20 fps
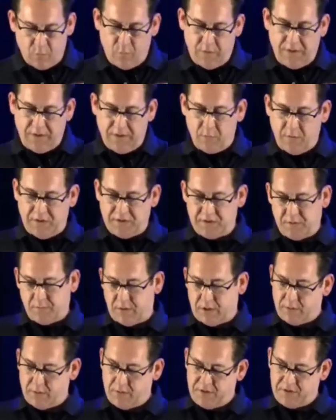We, the
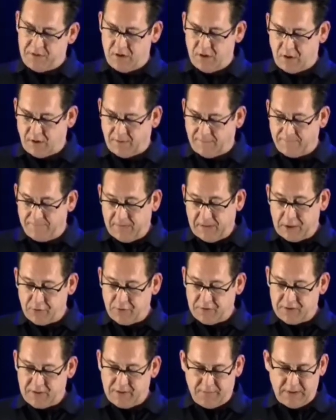whistleblowers, are
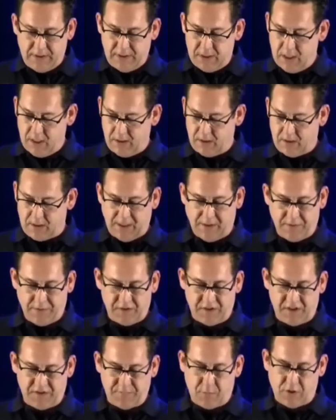figuratively like
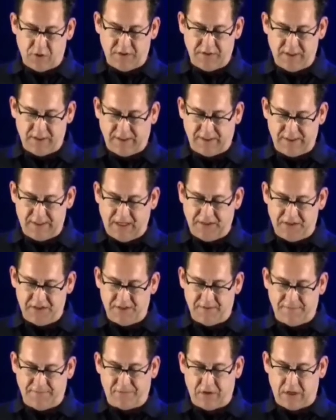the spark that
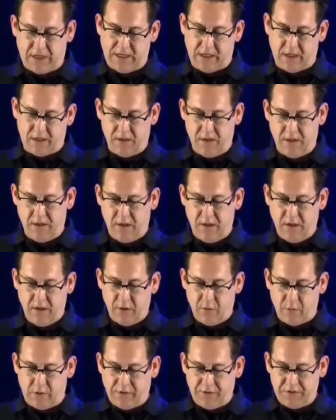ignites the fire,
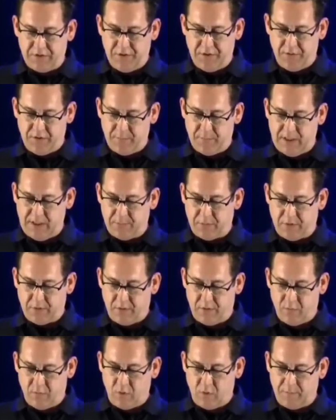whereas you, the
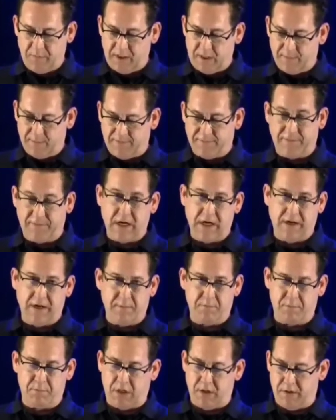people, will become the fire
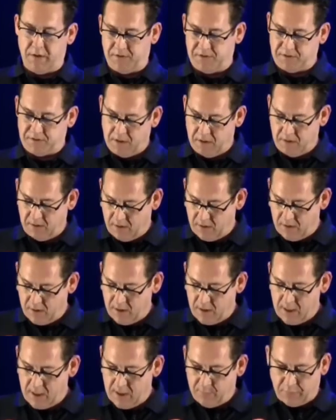that burns.
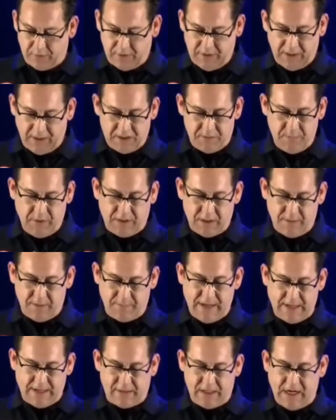Please
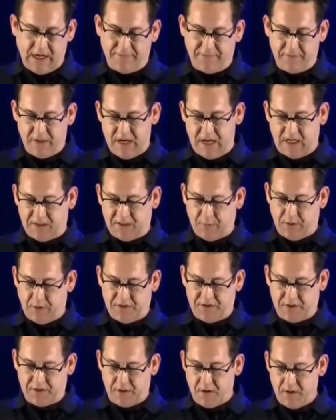become that light for the next
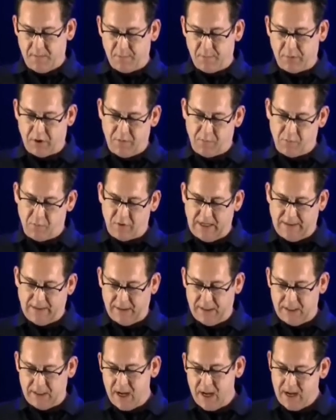person, burn
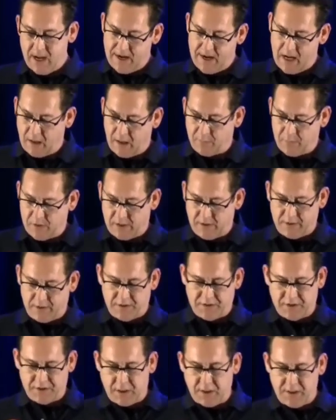brightly, and help
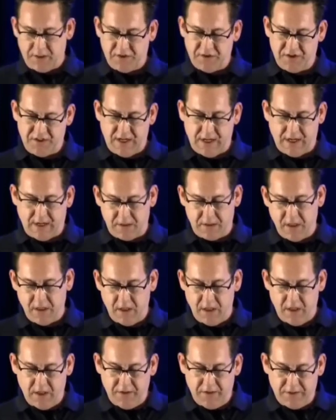others understand
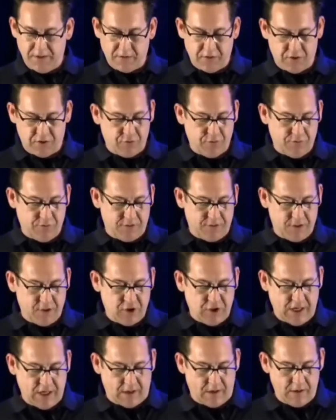there is truth to
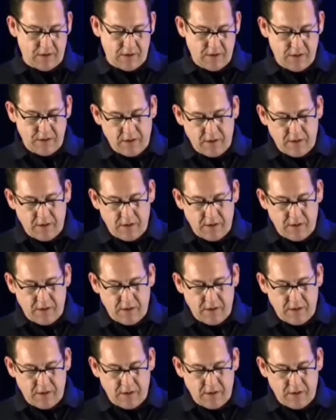share.